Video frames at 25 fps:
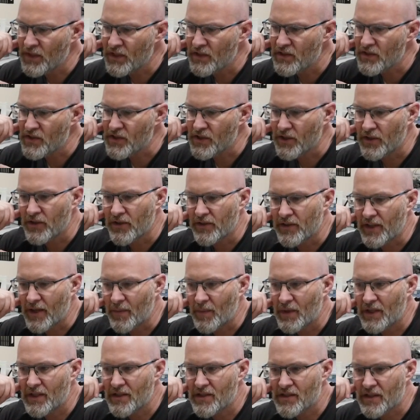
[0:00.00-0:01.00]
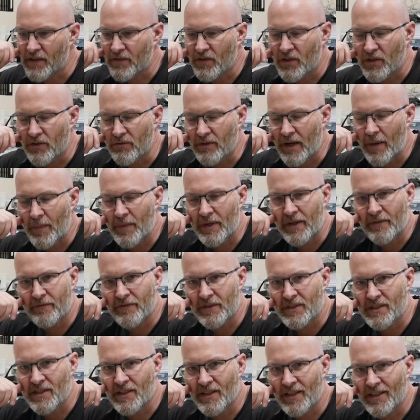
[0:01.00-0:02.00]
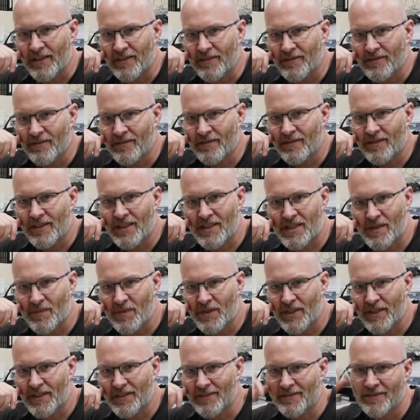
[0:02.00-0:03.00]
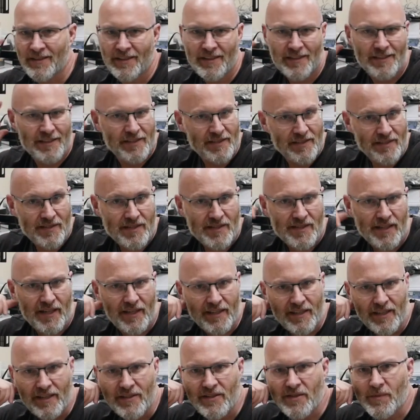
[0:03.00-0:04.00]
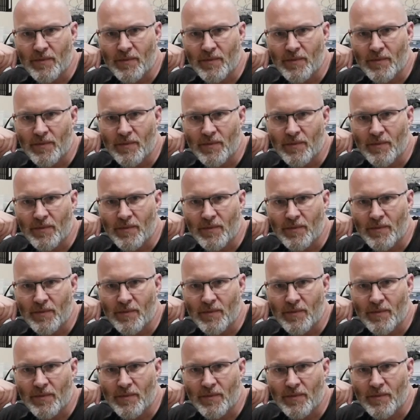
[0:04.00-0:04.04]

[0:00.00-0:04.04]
So that means I've got to wrap it up for tonight, get some dinner, start again